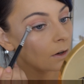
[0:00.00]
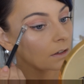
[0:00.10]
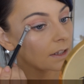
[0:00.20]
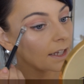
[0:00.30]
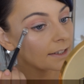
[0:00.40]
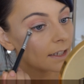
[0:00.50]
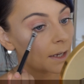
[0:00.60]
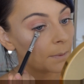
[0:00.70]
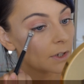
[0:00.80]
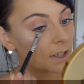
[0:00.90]
Only this
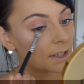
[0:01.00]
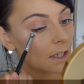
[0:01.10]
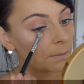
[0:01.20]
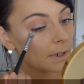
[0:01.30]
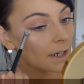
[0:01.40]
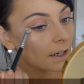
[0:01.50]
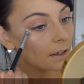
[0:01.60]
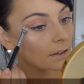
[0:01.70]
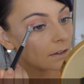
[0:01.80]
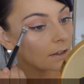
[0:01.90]
time we're just keeping it
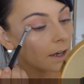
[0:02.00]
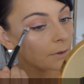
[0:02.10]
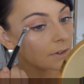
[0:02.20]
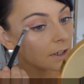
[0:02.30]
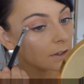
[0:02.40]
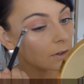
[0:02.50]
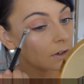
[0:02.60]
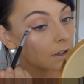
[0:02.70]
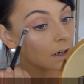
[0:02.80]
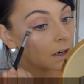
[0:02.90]
to the outside
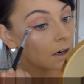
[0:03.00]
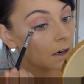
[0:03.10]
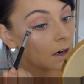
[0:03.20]
corner